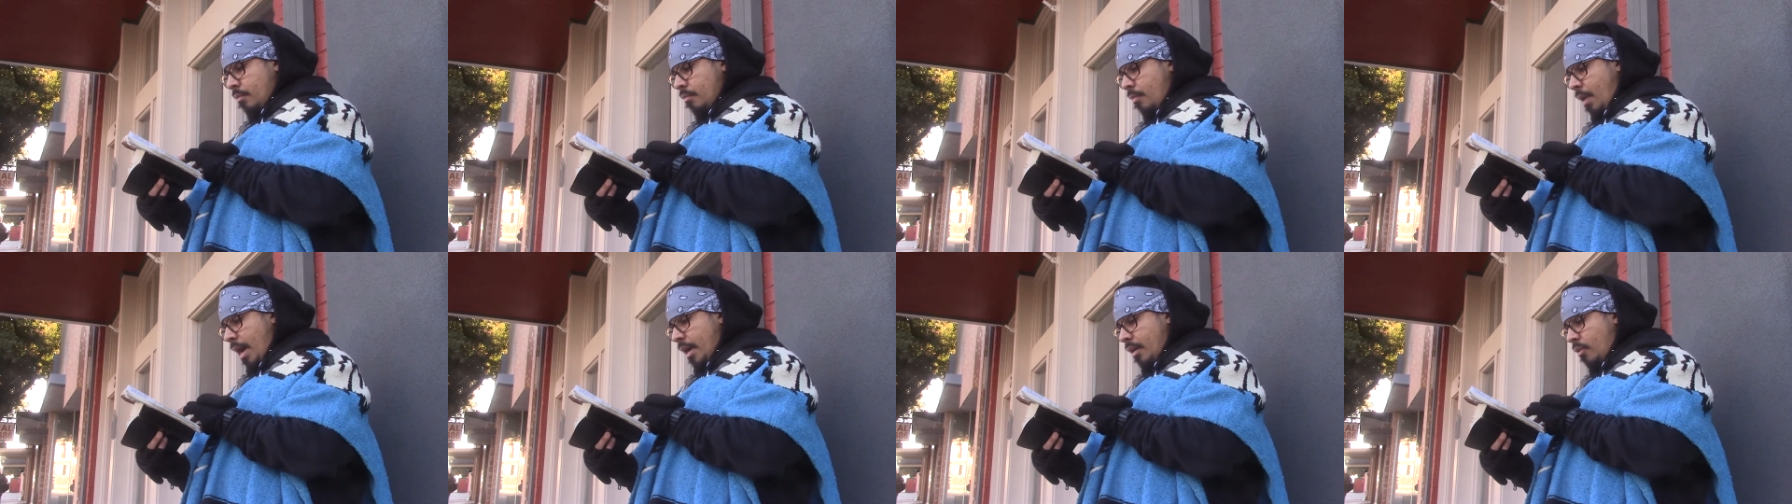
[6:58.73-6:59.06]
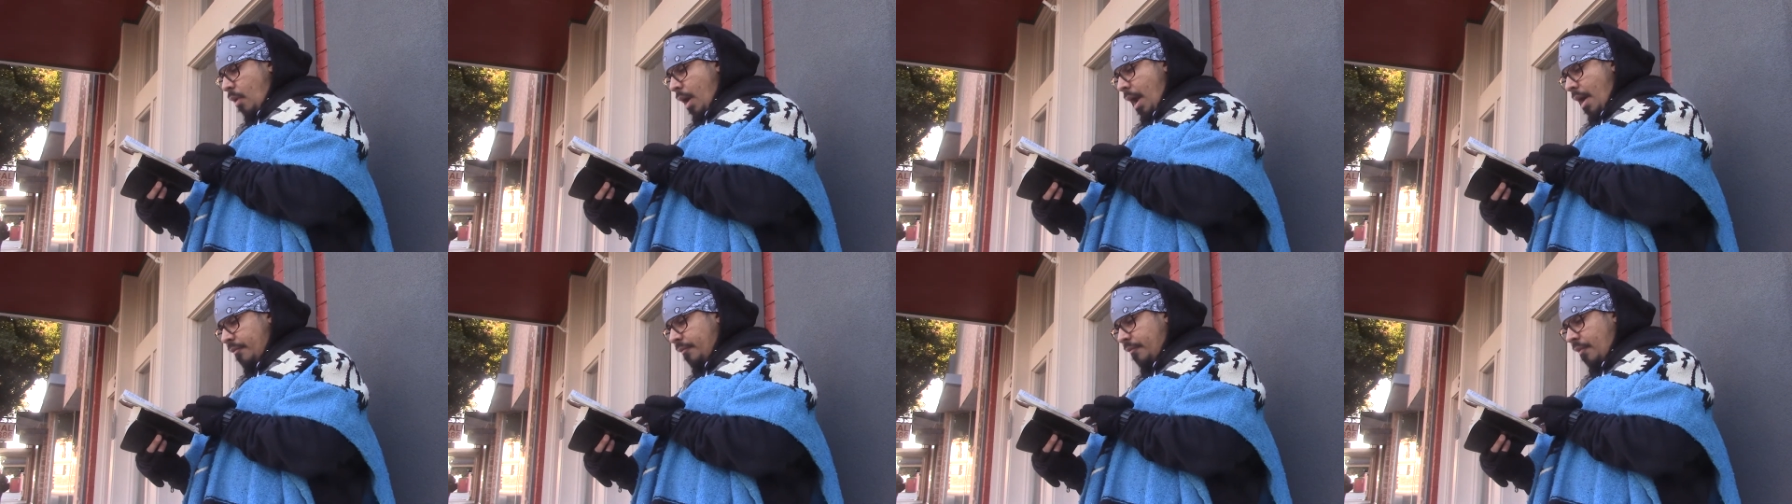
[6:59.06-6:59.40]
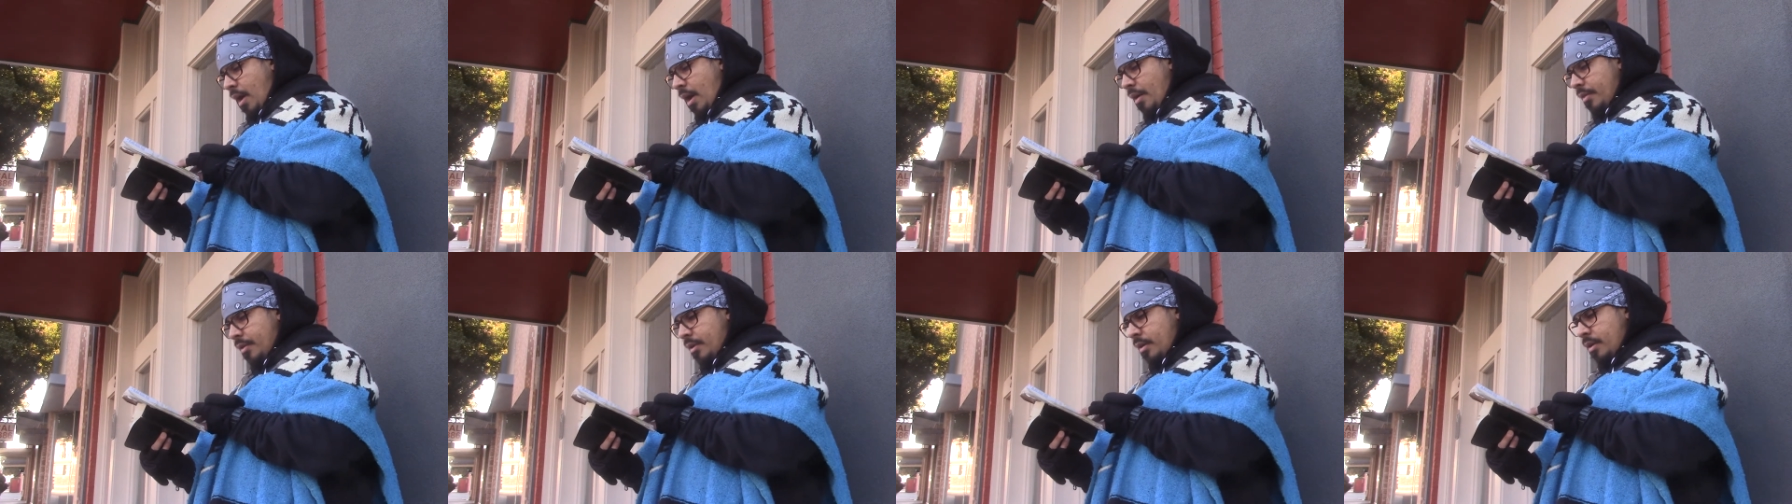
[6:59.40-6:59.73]
My
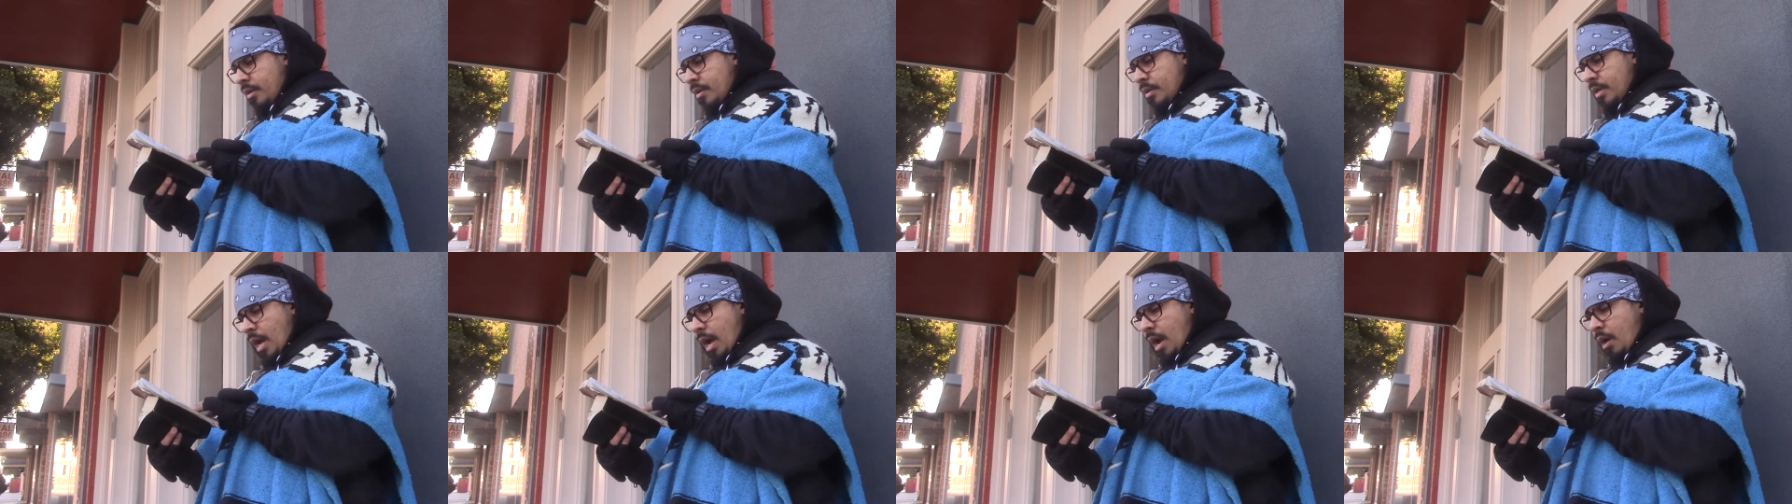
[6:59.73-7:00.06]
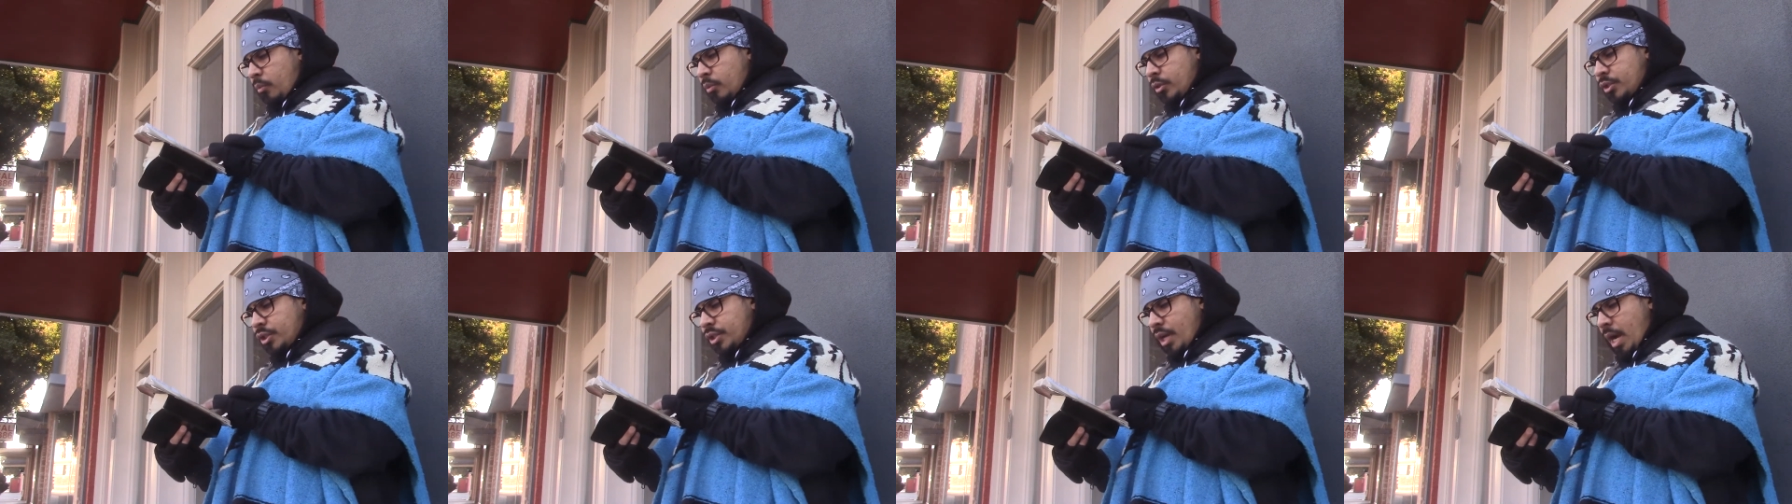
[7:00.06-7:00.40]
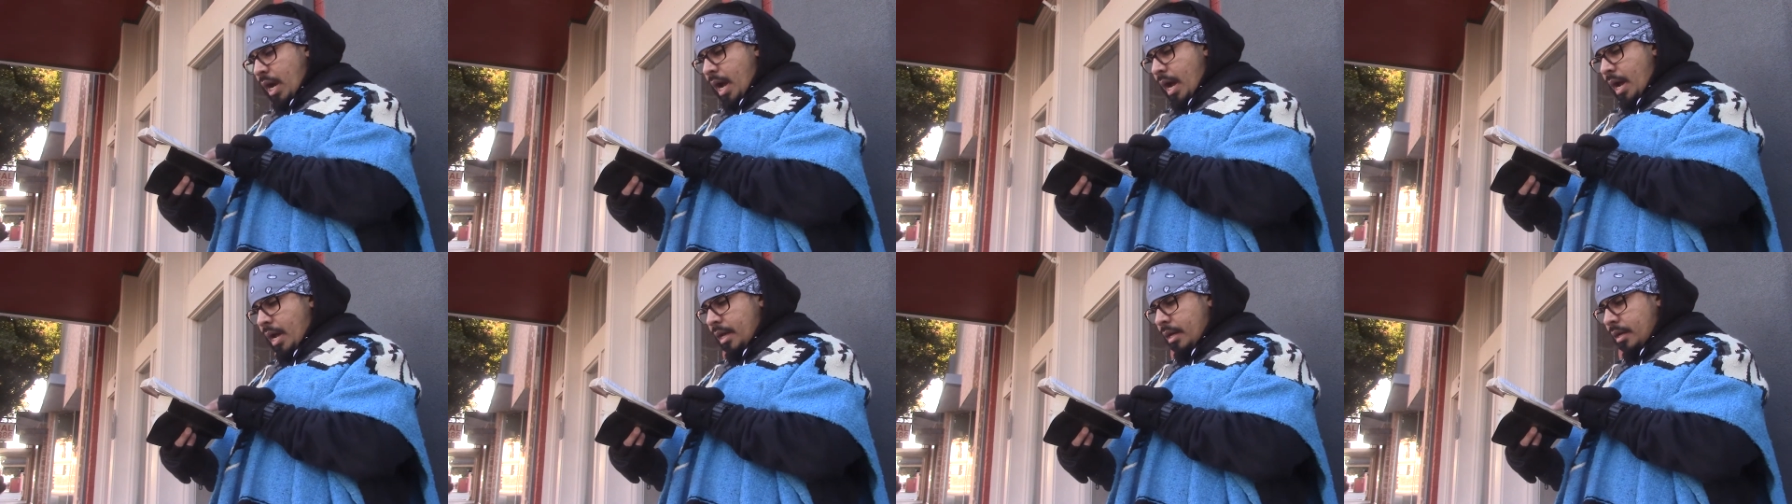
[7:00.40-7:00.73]
grandfather, Yahweh
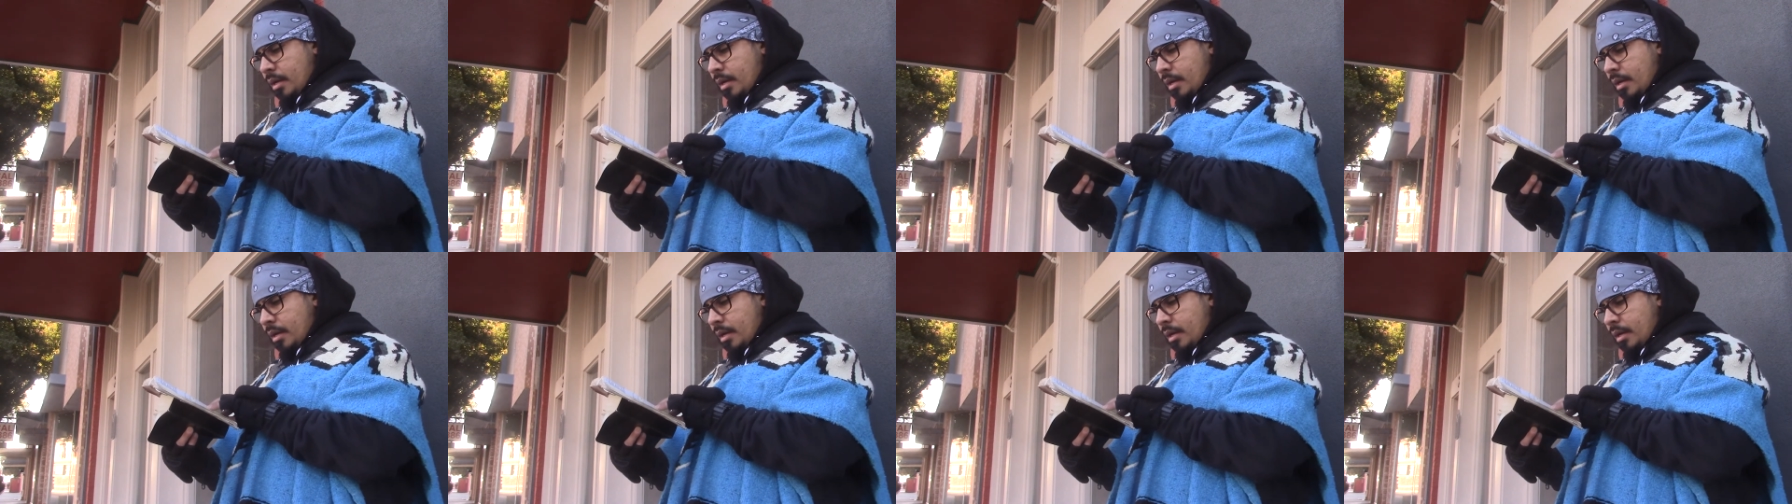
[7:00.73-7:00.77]
Shai,